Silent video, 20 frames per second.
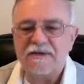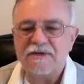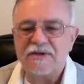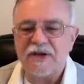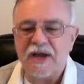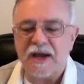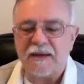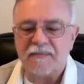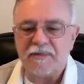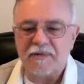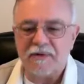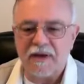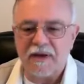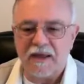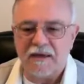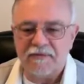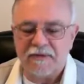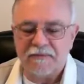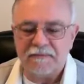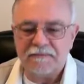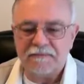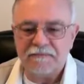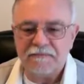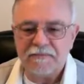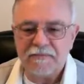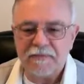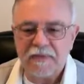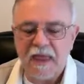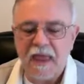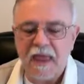Chapter 11.
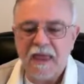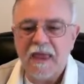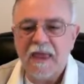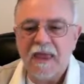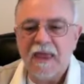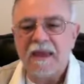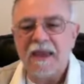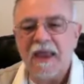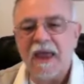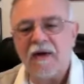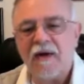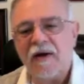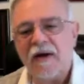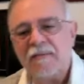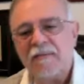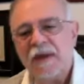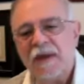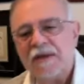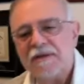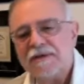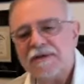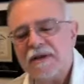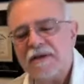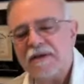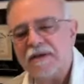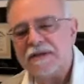Now, I mentioned the